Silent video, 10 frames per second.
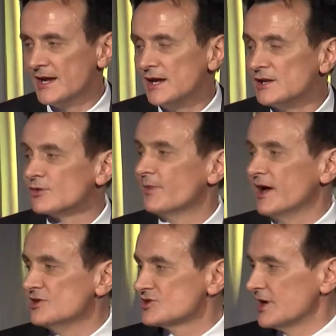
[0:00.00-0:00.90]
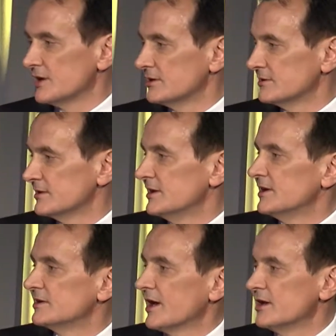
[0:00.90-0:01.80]
So Bahija,
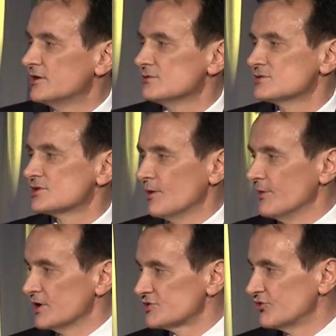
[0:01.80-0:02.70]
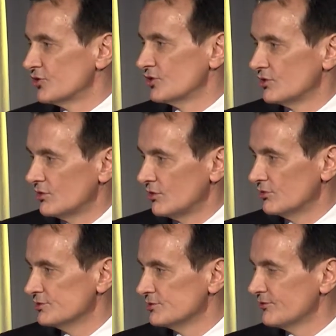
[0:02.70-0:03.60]
thank you so much for all
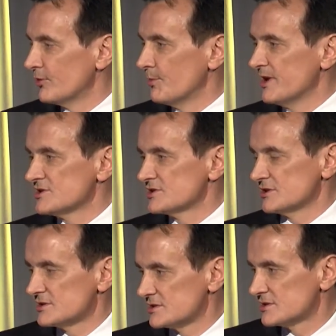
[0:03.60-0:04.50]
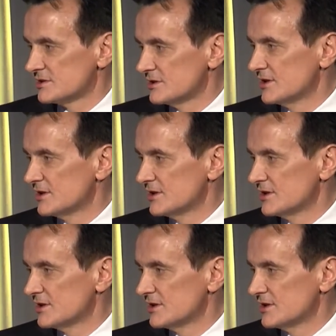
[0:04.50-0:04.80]
you do for patients,